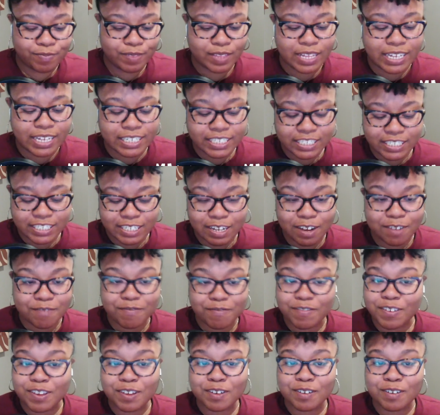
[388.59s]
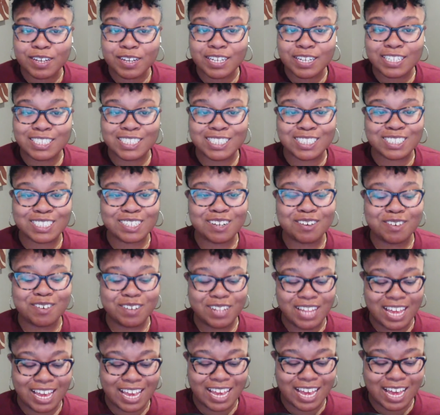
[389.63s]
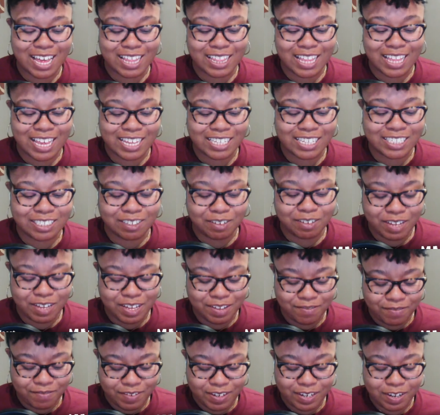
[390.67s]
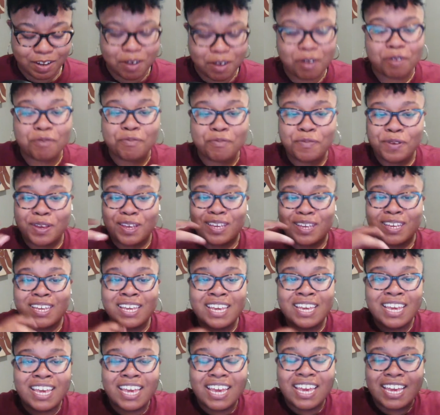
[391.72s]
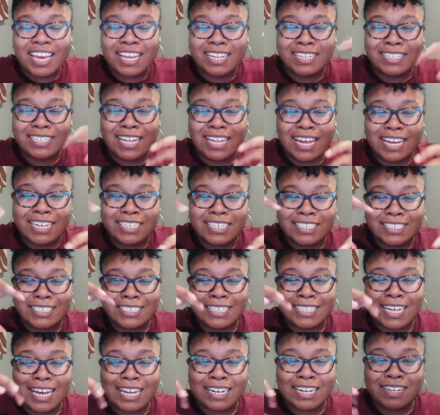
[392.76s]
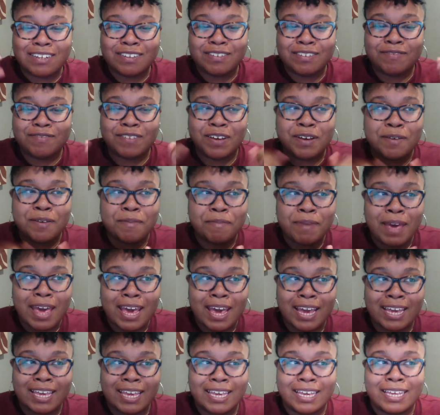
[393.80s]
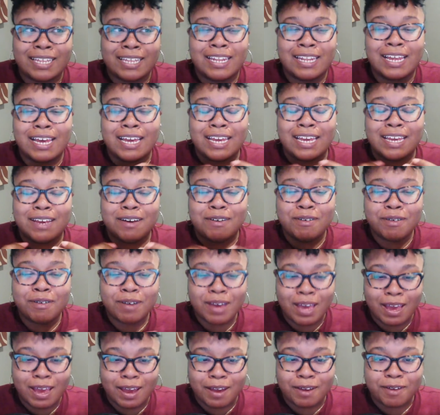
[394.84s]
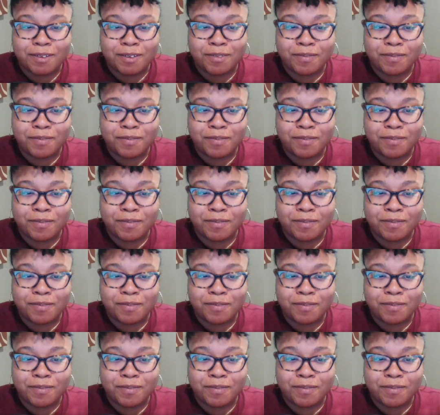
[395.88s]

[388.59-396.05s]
That's just how I feel. And so so even coping and like just kind of unpacking, like, okay,